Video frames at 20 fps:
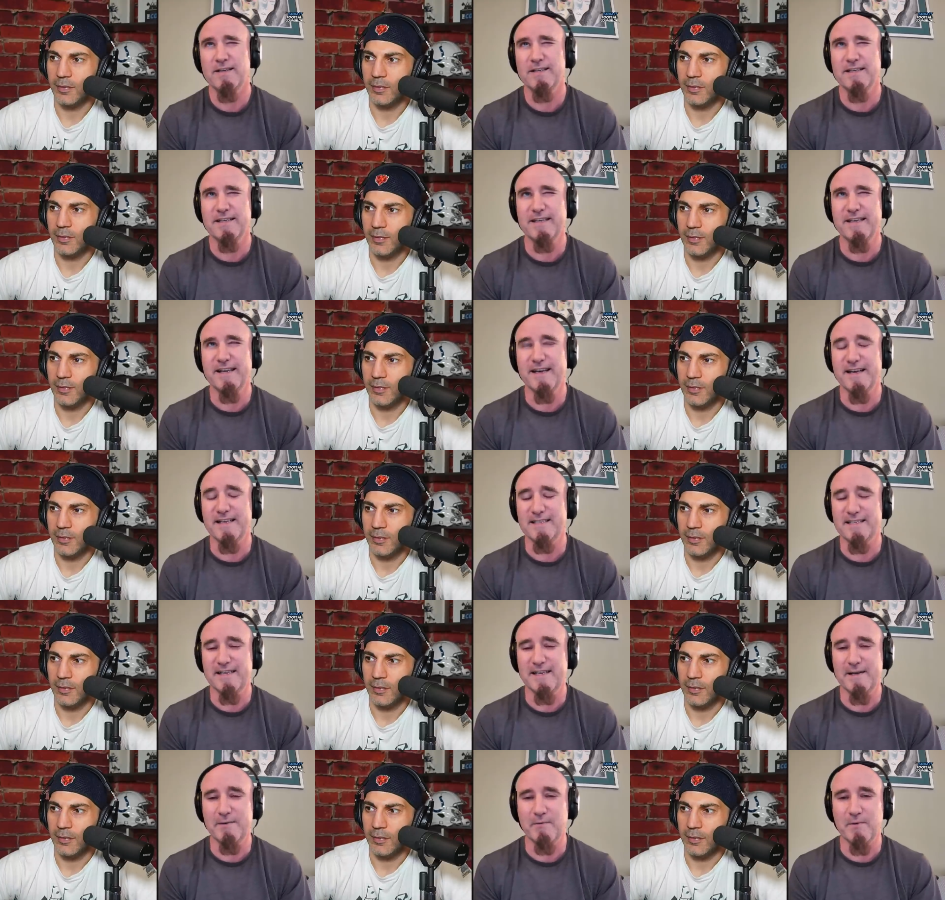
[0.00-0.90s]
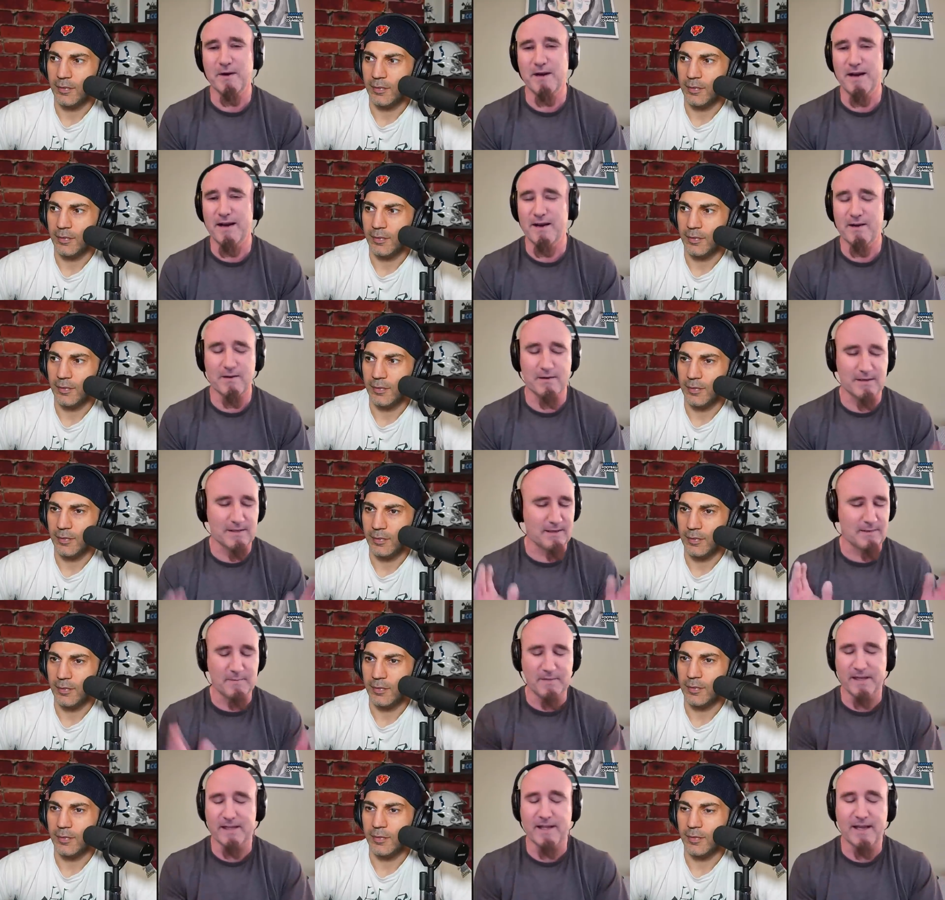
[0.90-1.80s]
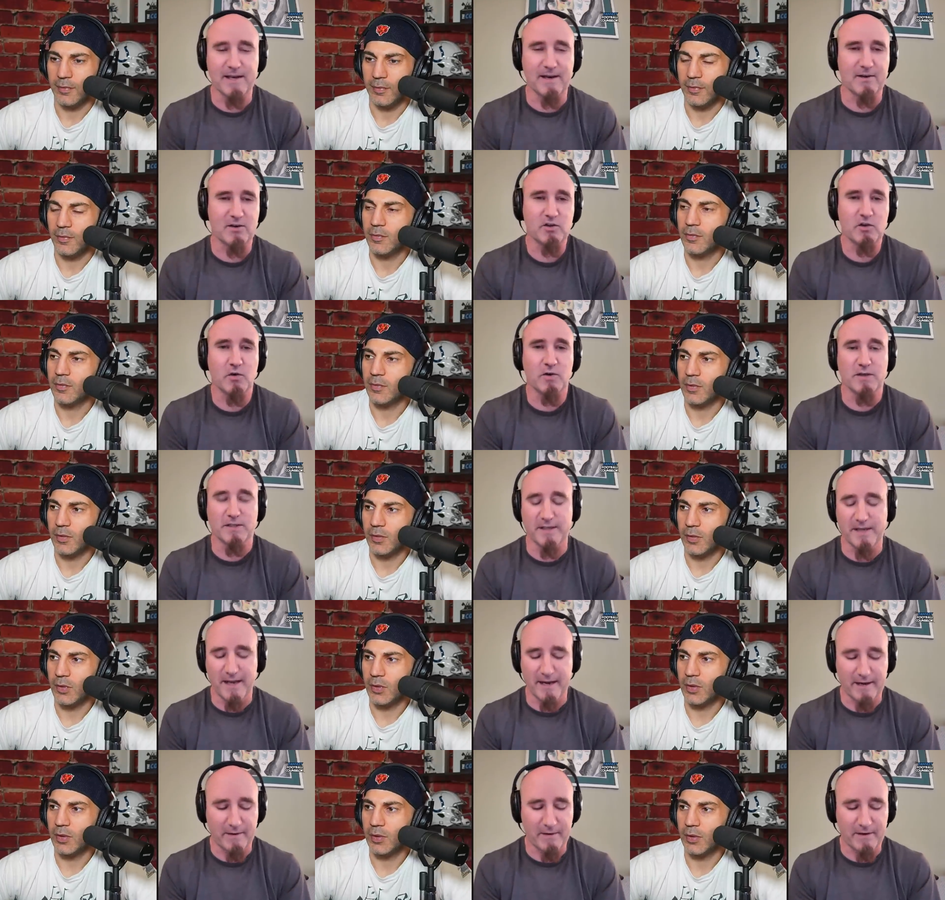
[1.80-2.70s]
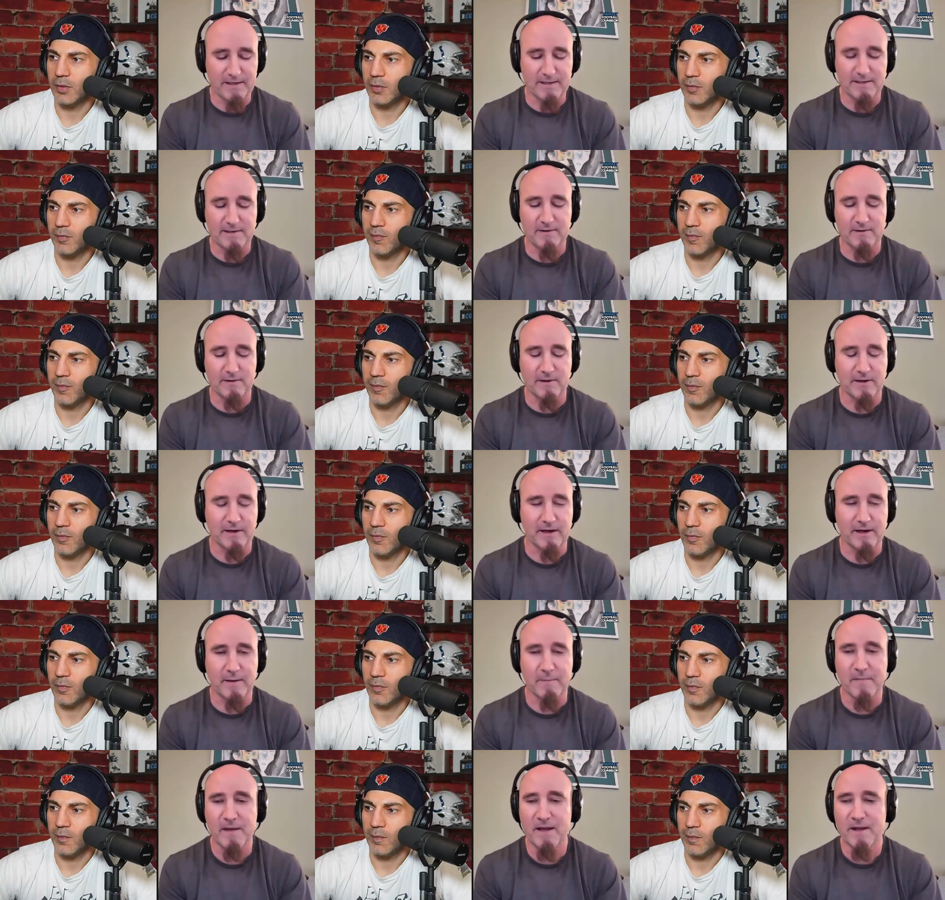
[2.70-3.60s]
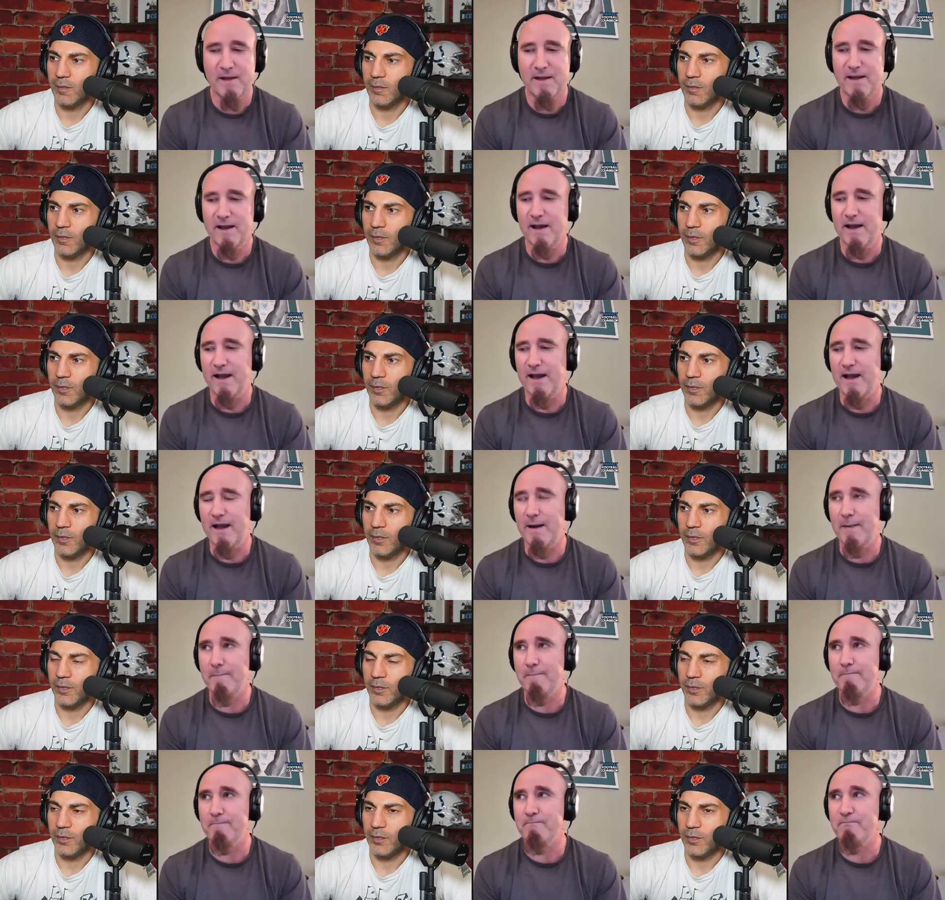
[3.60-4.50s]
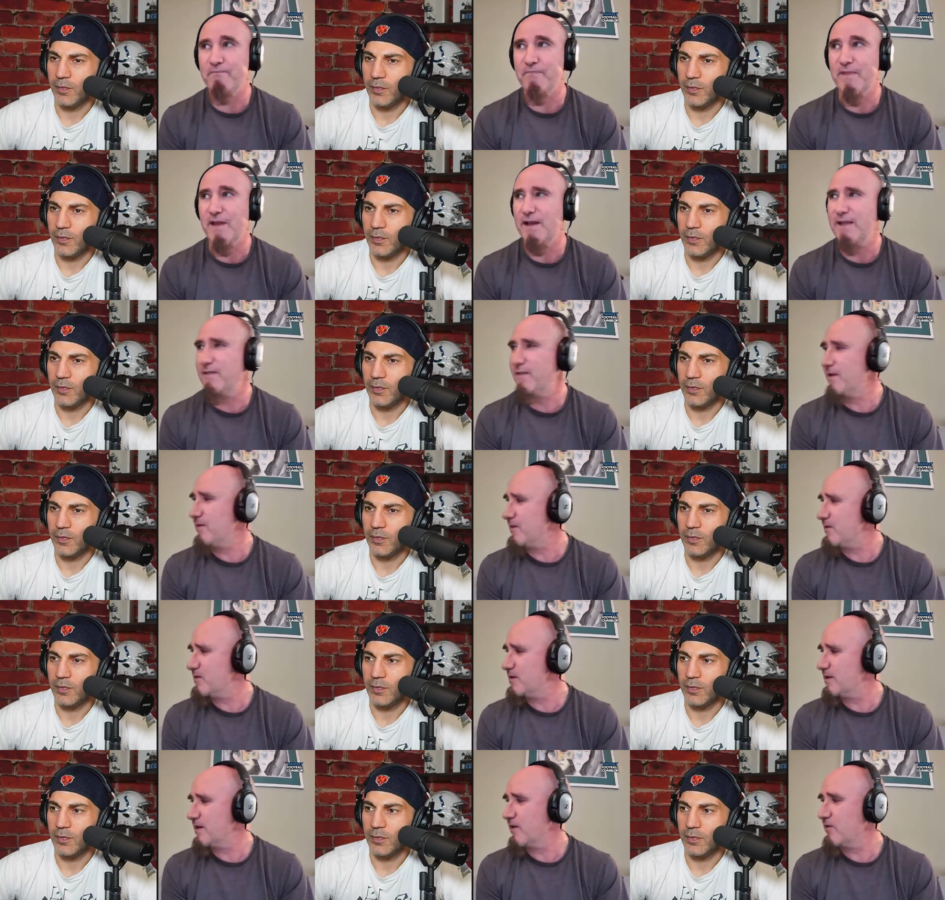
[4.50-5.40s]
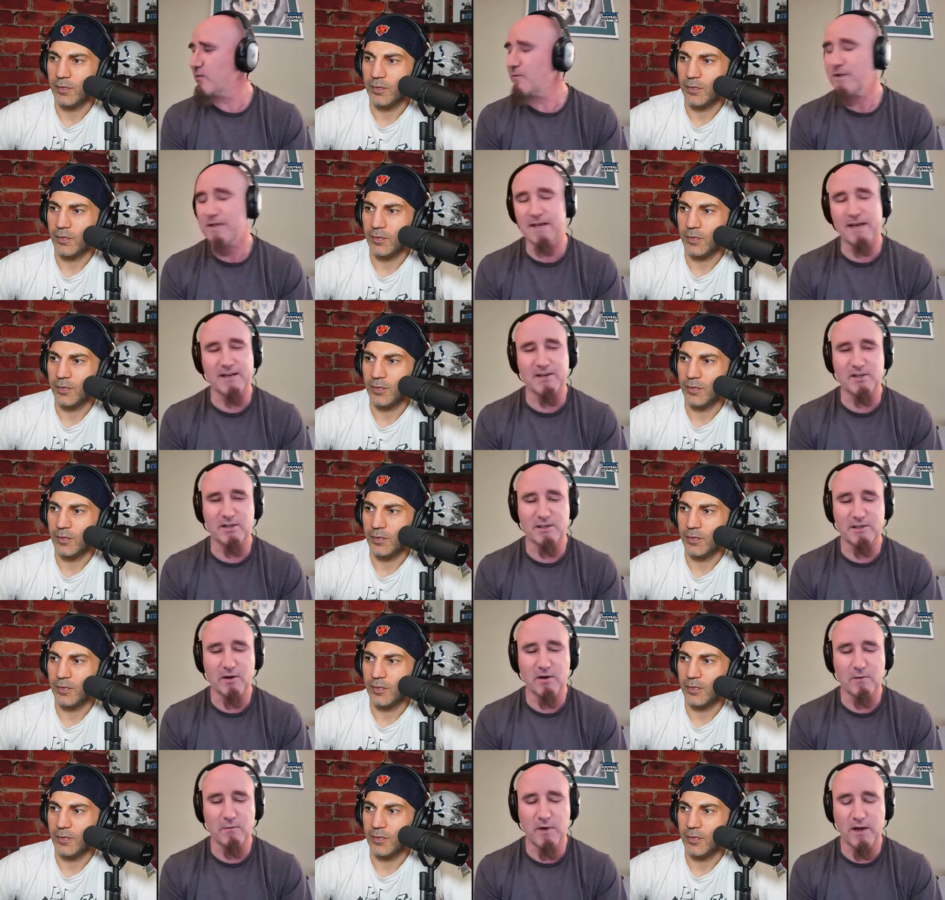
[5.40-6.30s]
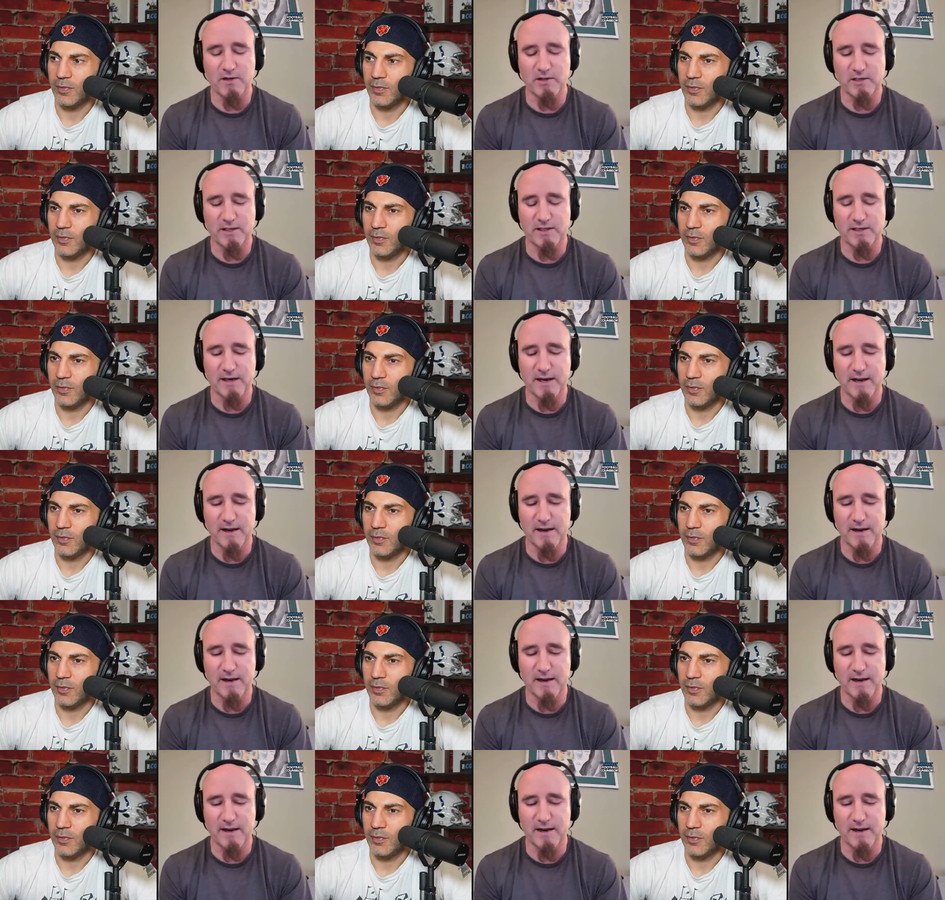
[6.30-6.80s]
Speaker 1: E S E Y or something like that. Shoresy. Anyways, you'll look it up. Um, And then there's another one that I just started watching today